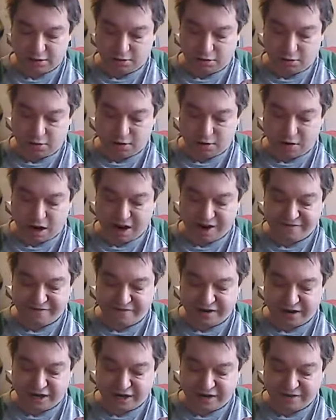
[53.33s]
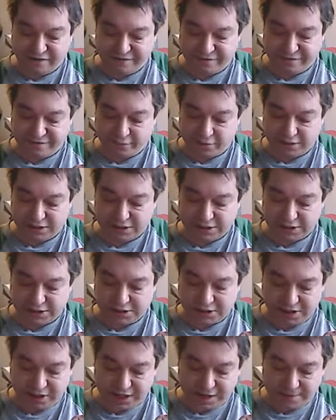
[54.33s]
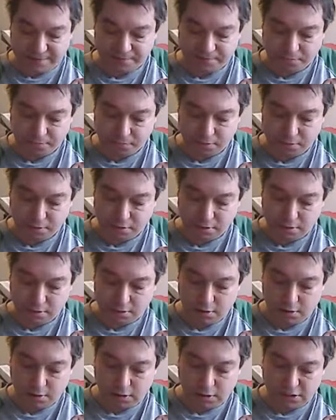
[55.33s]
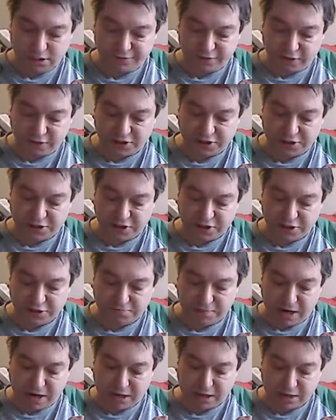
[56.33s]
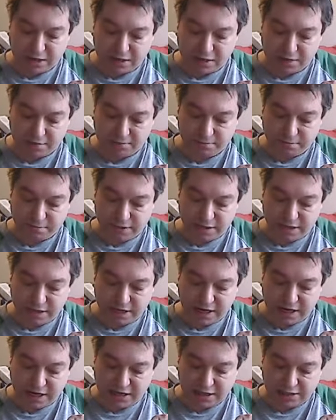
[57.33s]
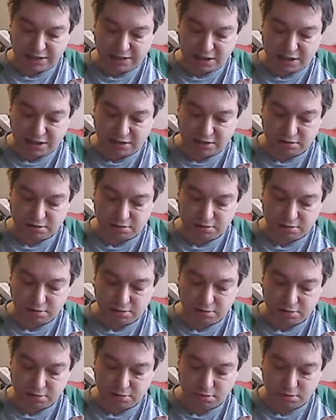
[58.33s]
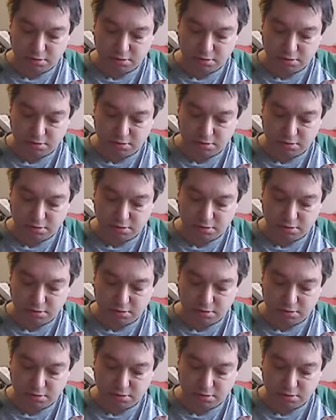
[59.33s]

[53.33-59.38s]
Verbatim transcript: Intel Core i5 460M. Uh, 14-inch monitor. It has a uh,